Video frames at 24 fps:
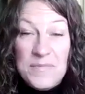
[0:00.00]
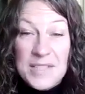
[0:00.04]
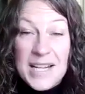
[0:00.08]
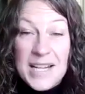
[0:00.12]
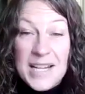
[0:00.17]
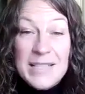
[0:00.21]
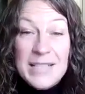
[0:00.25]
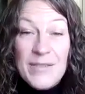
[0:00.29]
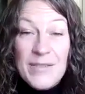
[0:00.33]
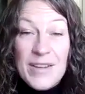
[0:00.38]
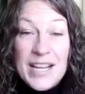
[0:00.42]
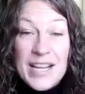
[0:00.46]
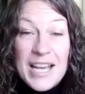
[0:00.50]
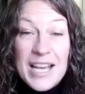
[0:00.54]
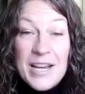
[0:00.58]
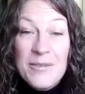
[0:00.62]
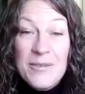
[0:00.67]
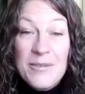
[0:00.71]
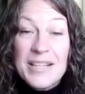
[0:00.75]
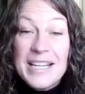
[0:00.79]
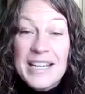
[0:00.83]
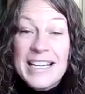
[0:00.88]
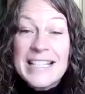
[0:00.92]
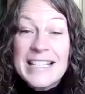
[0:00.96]
Today's
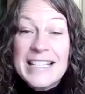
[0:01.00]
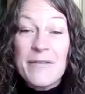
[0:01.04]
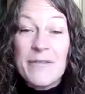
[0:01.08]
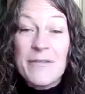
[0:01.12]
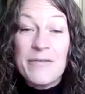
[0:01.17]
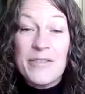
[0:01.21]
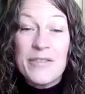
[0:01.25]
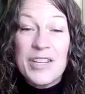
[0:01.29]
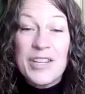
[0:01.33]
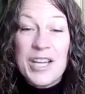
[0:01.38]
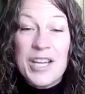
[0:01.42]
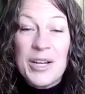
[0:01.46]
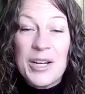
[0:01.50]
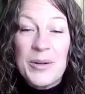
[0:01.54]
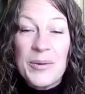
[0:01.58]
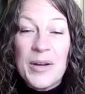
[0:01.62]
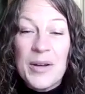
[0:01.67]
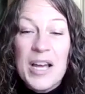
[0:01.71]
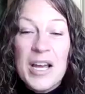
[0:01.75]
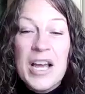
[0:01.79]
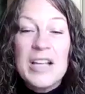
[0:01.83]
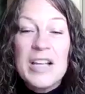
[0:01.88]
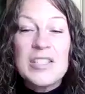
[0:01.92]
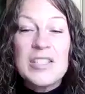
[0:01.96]
video is for you.
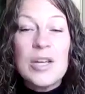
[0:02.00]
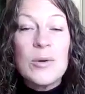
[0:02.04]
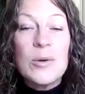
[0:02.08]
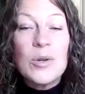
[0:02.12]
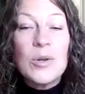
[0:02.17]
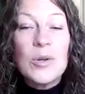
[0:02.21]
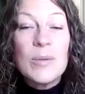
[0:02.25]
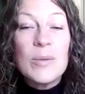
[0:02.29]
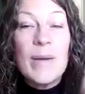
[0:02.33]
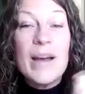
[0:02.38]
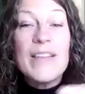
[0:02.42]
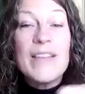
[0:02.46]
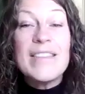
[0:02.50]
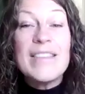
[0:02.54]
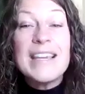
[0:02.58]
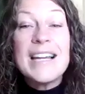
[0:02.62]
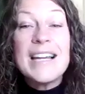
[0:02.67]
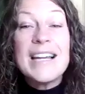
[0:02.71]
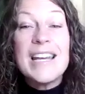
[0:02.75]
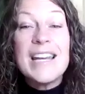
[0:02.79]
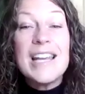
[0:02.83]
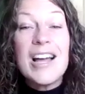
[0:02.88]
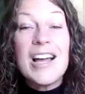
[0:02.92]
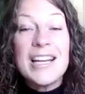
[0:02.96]
So we're talking about the
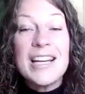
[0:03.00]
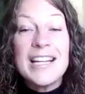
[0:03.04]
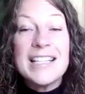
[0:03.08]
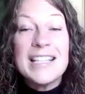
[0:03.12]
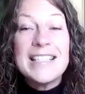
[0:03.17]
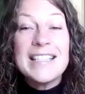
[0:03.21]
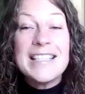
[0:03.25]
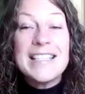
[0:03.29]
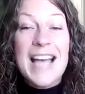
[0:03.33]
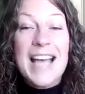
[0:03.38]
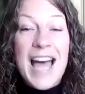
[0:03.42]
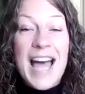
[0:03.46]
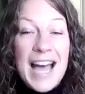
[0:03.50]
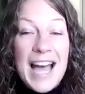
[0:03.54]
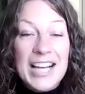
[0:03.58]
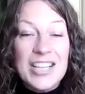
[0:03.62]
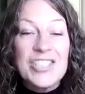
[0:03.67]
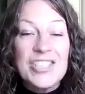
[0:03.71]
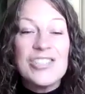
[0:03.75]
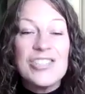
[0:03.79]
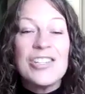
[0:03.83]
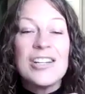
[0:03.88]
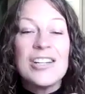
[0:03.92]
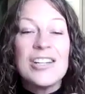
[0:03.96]
aligned
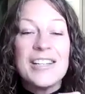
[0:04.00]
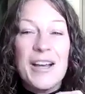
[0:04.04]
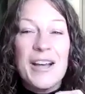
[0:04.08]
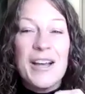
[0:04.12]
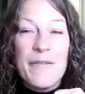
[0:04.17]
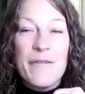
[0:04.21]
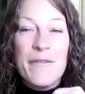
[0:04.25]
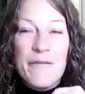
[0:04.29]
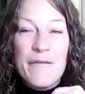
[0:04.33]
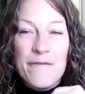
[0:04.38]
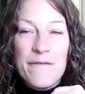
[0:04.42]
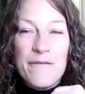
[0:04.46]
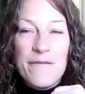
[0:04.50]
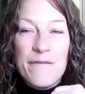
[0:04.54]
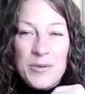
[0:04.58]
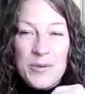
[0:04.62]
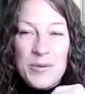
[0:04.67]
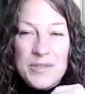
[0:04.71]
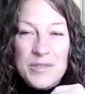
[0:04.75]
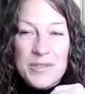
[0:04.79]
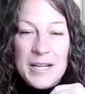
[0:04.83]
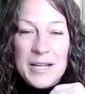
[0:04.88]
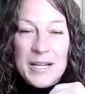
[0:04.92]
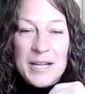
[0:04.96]
action
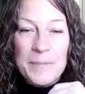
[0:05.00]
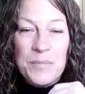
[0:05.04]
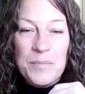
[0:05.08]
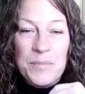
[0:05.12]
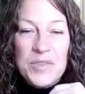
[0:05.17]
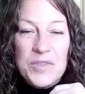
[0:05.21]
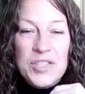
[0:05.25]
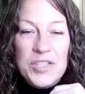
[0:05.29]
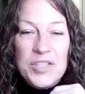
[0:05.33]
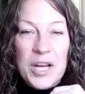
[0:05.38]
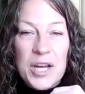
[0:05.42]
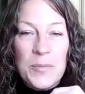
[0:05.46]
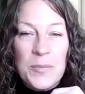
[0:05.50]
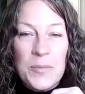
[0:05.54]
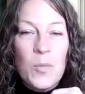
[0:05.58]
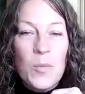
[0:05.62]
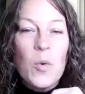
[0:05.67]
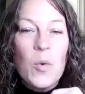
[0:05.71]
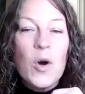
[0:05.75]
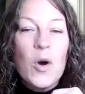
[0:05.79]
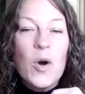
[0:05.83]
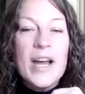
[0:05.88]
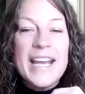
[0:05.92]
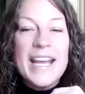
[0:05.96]
filter. So
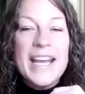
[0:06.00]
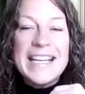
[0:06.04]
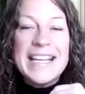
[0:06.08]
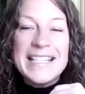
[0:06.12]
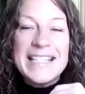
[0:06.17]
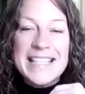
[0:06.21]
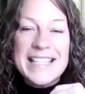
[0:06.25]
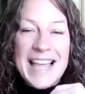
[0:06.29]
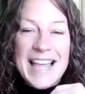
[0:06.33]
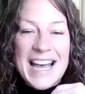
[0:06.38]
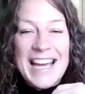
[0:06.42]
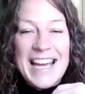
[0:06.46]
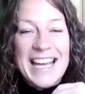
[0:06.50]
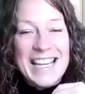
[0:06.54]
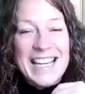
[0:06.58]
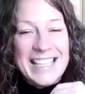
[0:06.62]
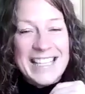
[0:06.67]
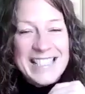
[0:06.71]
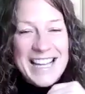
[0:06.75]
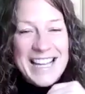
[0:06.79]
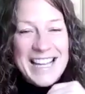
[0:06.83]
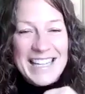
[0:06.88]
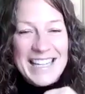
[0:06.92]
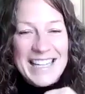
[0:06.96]
what is that
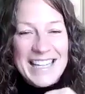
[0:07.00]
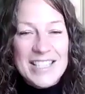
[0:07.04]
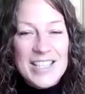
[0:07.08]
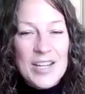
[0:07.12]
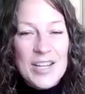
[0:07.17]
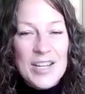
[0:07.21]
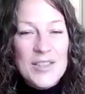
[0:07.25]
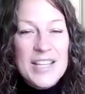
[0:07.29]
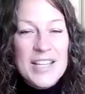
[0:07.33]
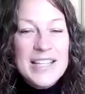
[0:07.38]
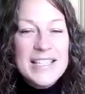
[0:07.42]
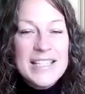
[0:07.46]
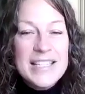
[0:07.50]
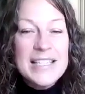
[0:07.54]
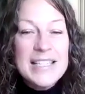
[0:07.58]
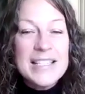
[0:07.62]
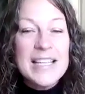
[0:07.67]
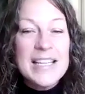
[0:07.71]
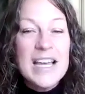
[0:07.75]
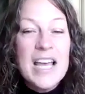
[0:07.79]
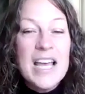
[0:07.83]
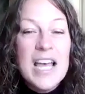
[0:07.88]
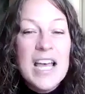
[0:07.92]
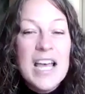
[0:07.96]
exactly? So this is
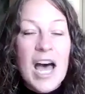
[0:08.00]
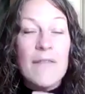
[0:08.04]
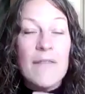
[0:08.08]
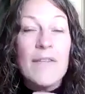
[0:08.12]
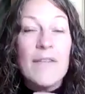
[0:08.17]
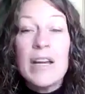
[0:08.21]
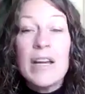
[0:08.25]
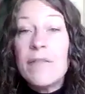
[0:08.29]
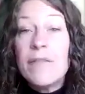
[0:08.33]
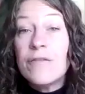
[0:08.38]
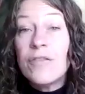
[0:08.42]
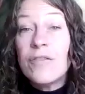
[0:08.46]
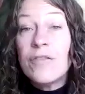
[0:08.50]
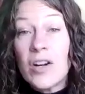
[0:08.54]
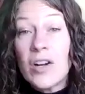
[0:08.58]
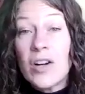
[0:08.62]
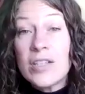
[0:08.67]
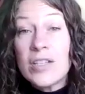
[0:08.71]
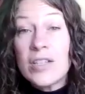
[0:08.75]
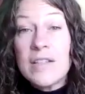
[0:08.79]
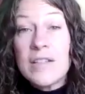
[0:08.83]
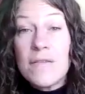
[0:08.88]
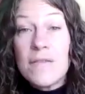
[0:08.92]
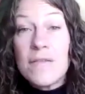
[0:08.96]
a very
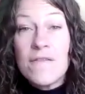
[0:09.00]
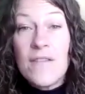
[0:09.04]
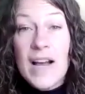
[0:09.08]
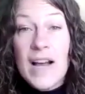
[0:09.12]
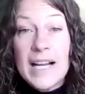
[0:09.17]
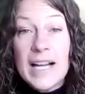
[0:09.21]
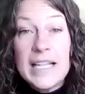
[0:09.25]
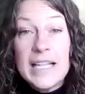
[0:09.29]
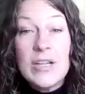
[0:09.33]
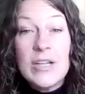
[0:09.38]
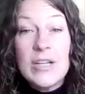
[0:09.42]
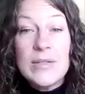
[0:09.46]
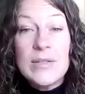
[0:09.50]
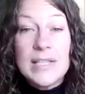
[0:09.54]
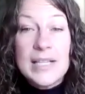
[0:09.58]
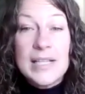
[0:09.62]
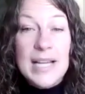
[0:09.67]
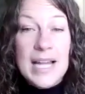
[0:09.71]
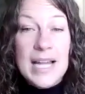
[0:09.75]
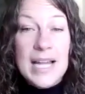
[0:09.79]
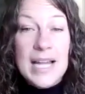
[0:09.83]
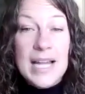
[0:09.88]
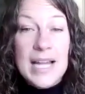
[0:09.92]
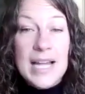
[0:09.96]
fast,
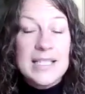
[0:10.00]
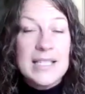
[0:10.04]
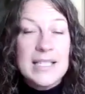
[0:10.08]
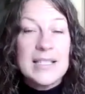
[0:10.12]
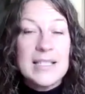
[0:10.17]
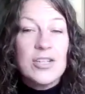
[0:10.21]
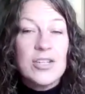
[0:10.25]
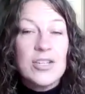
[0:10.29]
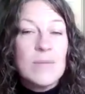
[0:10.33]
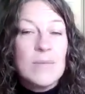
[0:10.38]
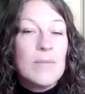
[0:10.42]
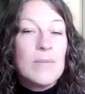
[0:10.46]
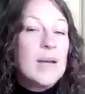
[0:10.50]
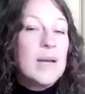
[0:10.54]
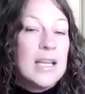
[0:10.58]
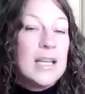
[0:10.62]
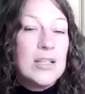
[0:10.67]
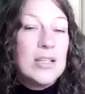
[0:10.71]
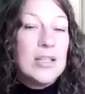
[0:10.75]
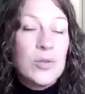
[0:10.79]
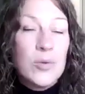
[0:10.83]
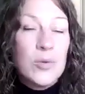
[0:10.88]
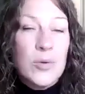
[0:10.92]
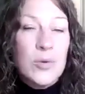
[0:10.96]
values-led decision-making
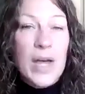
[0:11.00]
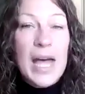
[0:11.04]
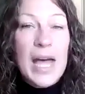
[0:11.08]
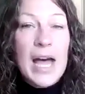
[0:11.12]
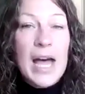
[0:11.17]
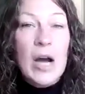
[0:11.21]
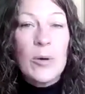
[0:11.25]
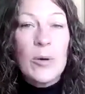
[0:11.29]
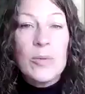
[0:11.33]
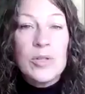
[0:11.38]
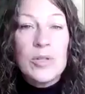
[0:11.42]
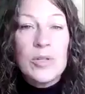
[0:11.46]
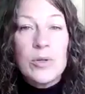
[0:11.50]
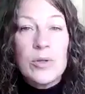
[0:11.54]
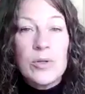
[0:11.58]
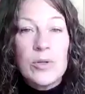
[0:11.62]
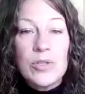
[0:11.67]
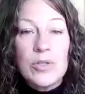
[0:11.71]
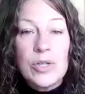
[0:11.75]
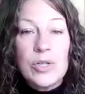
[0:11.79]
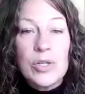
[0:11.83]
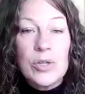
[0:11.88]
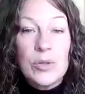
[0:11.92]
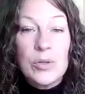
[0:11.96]
tool that helps you
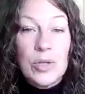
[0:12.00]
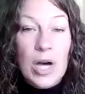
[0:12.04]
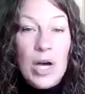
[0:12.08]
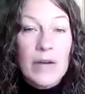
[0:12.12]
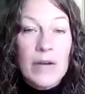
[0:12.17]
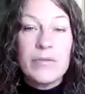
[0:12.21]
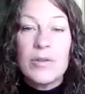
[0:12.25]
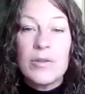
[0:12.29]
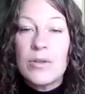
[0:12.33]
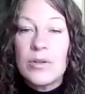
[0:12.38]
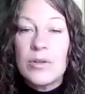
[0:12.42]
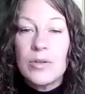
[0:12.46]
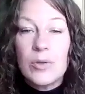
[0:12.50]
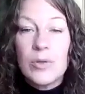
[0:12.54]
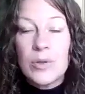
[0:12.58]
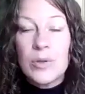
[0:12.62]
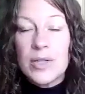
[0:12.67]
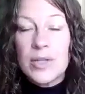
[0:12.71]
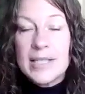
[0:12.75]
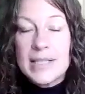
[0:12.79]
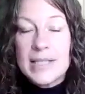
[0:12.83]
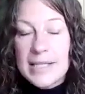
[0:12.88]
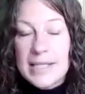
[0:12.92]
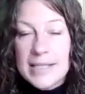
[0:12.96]
to cut through the
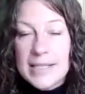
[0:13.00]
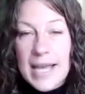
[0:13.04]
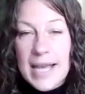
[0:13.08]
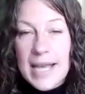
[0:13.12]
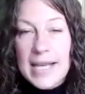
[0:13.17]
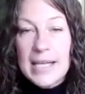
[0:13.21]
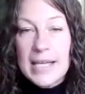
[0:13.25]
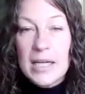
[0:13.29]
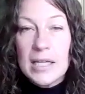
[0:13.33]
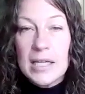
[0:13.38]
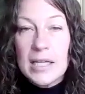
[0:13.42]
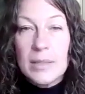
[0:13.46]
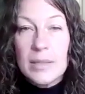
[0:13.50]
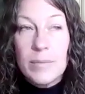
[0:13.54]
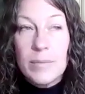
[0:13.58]
noise and take